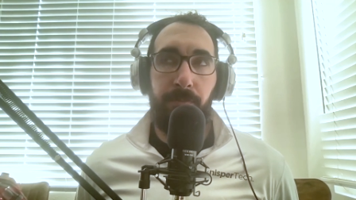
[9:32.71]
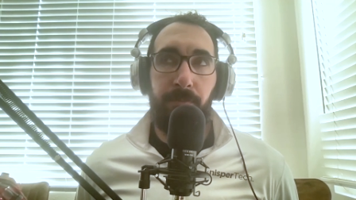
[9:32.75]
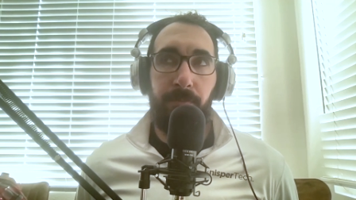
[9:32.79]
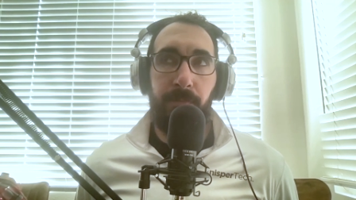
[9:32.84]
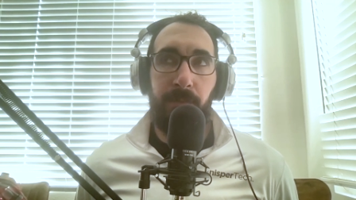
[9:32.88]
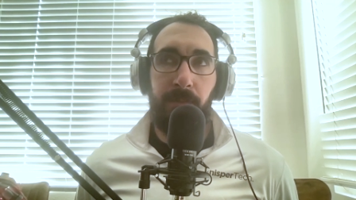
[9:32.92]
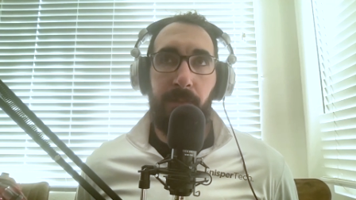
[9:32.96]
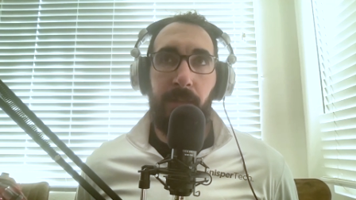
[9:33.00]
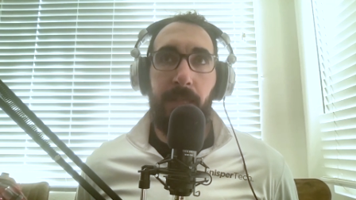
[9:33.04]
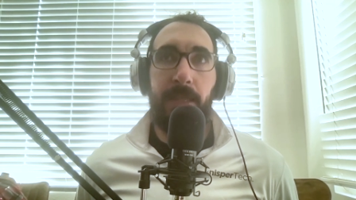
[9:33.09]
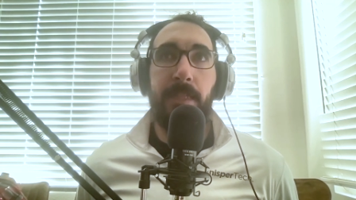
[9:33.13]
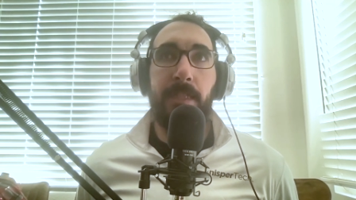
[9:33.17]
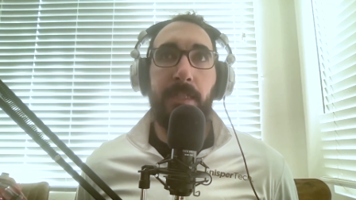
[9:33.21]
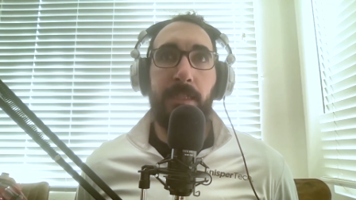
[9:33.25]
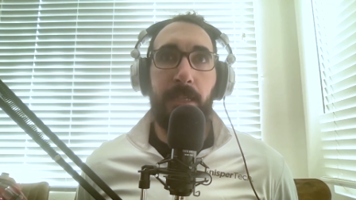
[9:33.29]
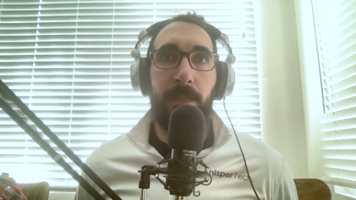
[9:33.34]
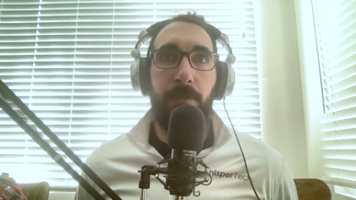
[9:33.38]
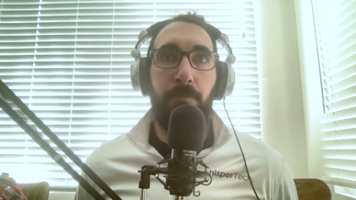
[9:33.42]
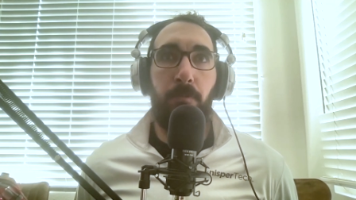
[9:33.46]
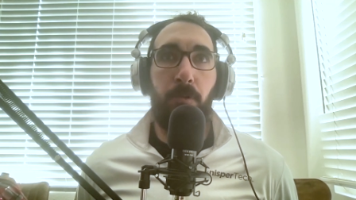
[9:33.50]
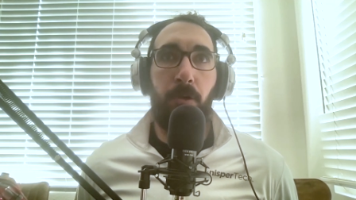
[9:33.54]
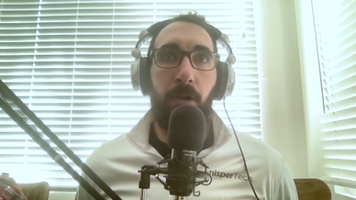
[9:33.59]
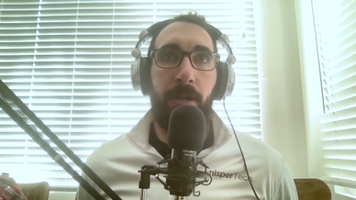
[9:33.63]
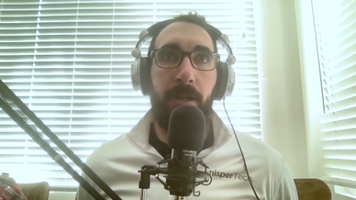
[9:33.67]
likely
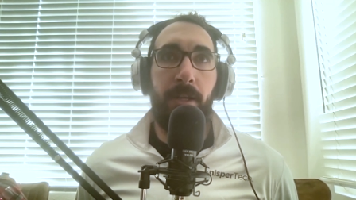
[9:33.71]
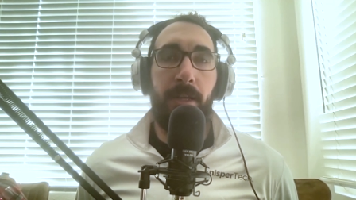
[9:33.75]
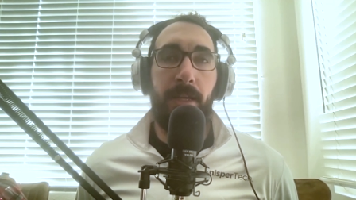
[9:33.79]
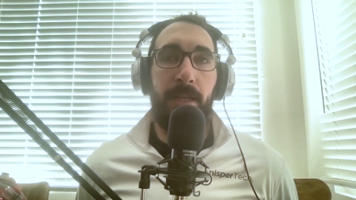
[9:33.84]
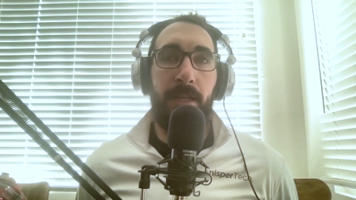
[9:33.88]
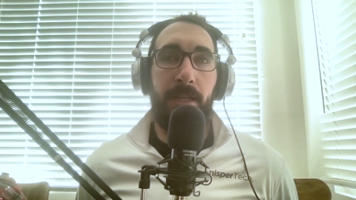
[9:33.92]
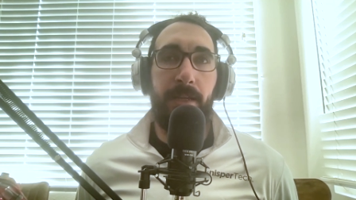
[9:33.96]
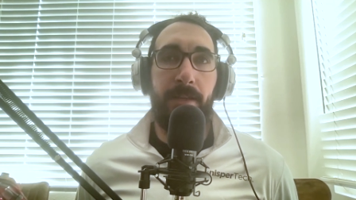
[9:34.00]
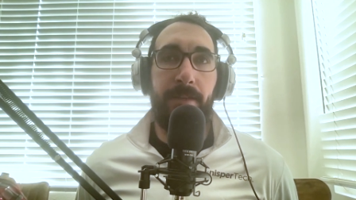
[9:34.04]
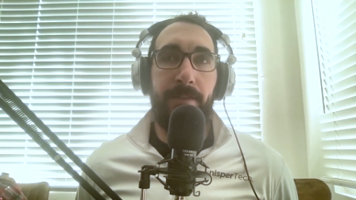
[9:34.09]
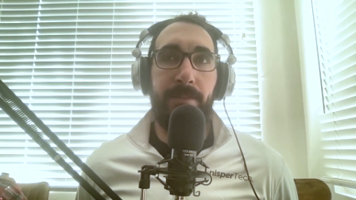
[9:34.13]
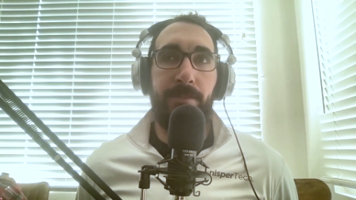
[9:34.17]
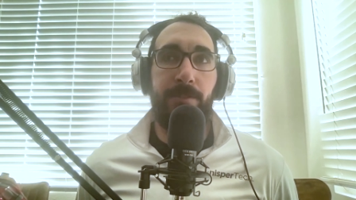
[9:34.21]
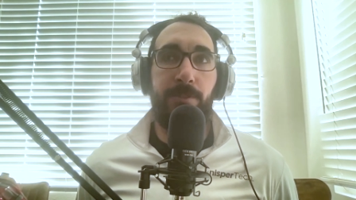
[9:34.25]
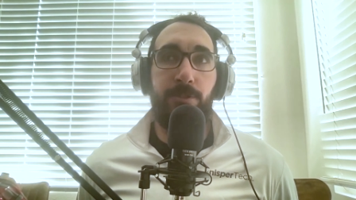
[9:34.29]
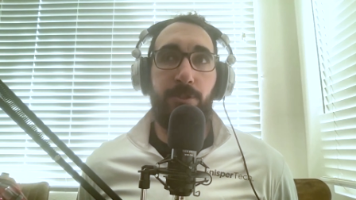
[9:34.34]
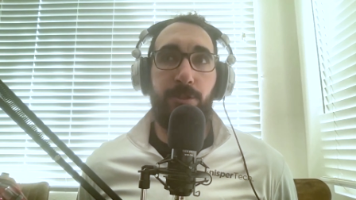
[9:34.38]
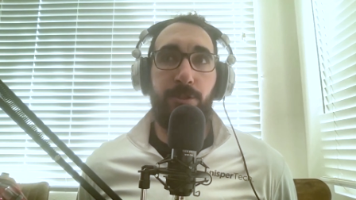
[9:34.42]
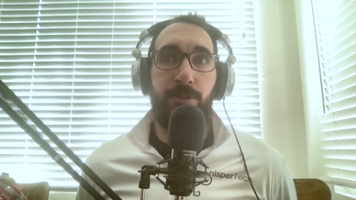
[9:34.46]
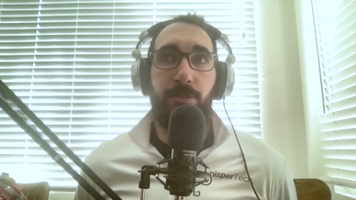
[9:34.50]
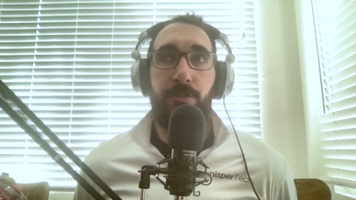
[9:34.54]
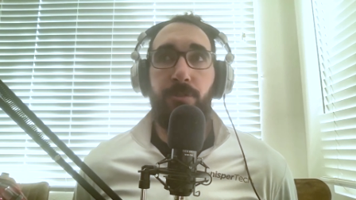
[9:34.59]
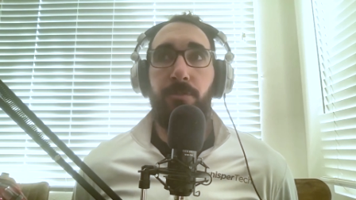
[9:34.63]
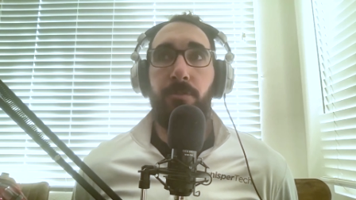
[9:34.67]
one is
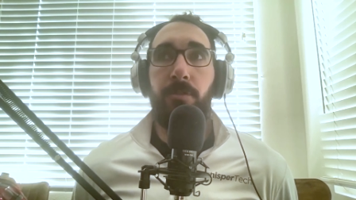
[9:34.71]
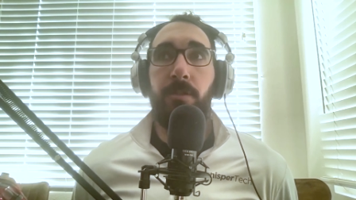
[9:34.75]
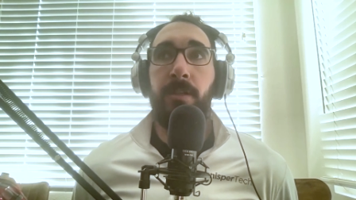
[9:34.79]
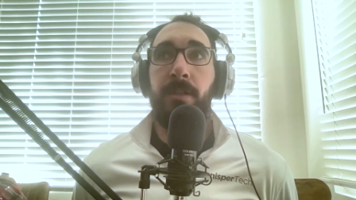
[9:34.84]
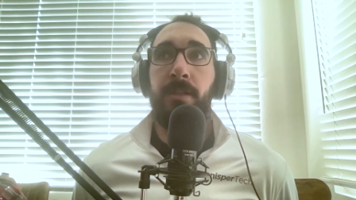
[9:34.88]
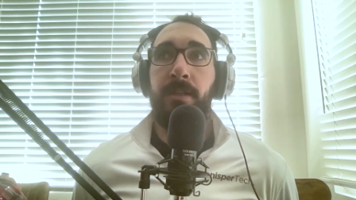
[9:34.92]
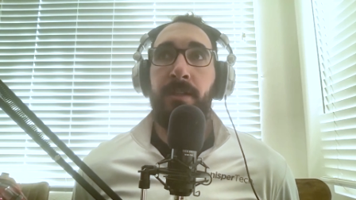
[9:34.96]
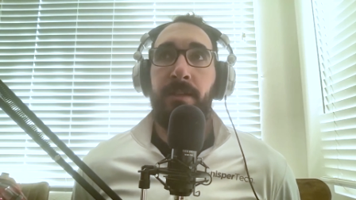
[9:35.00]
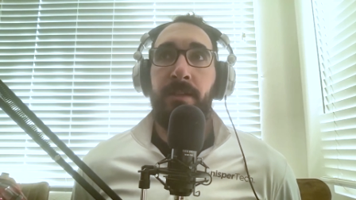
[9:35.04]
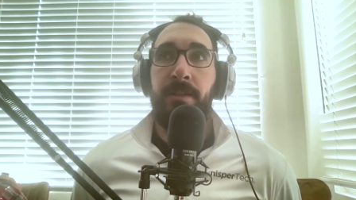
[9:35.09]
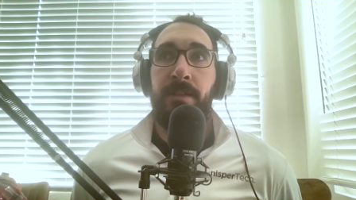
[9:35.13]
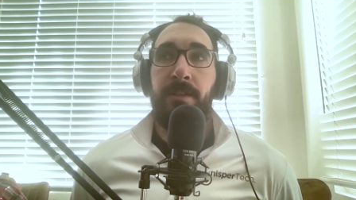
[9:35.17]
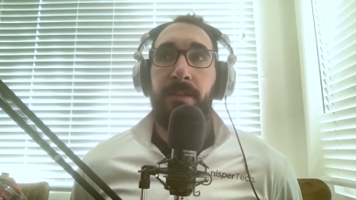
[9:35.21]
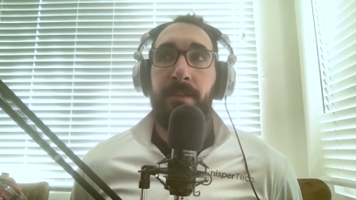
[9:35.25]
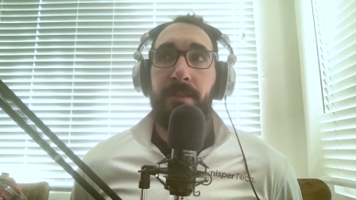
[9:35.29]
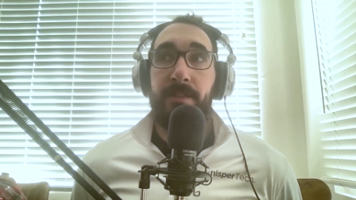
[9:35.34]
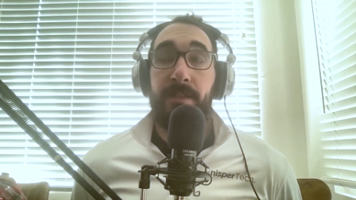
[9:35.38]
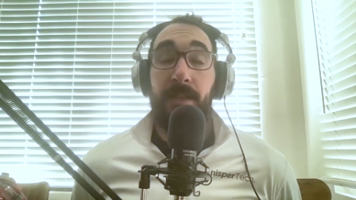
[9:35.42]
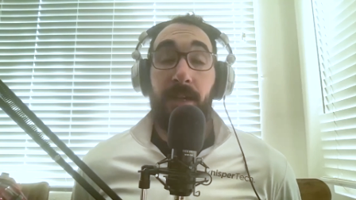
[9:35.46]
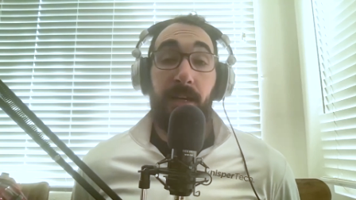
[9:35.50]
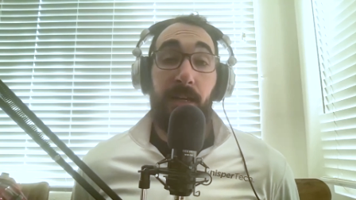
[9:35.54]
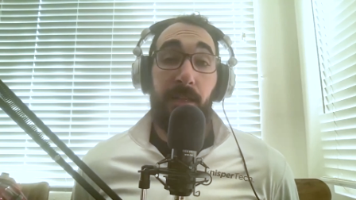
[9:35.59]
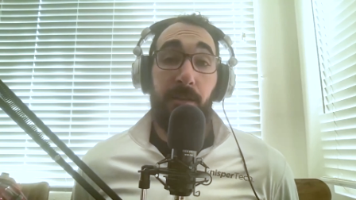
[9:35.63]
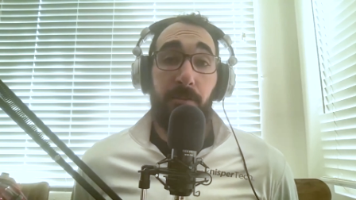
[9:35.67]
to
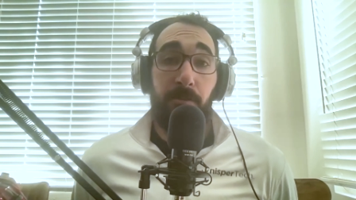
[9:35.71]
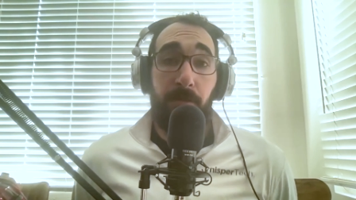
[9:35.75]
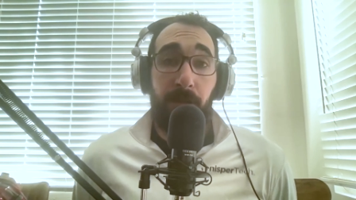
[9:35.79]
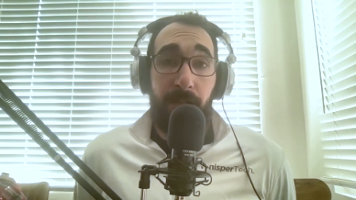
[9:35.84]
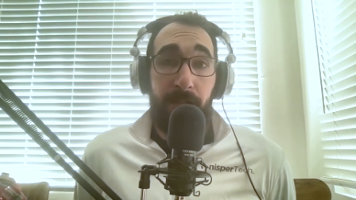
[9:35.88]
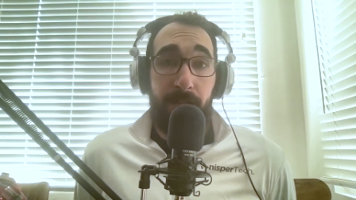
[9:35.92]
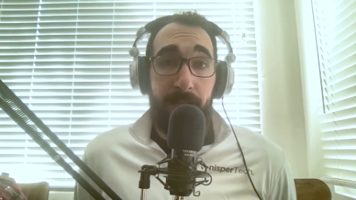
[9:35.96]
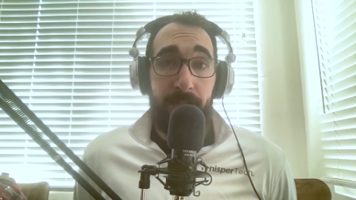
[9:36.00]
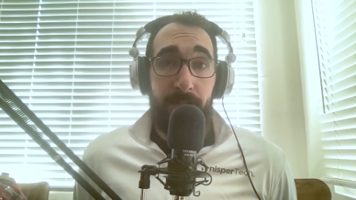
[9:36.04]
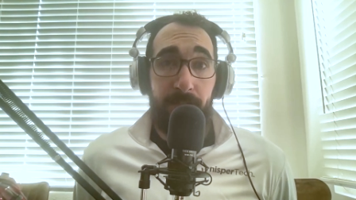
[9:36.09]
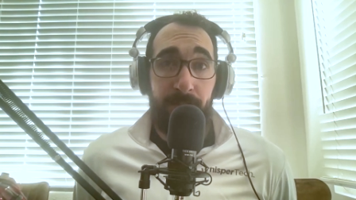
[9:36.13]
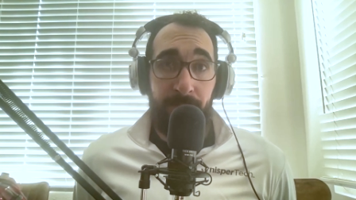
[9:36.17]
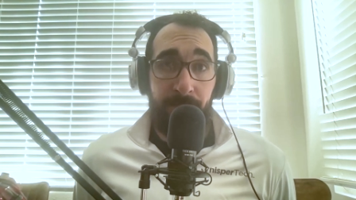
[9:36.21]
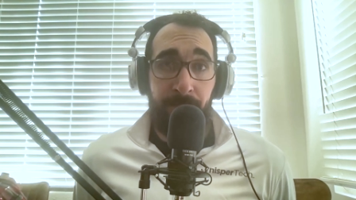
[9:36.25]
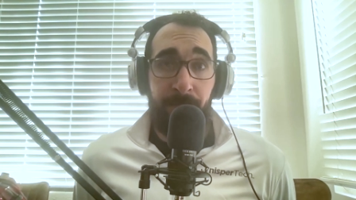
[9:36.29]
tolerate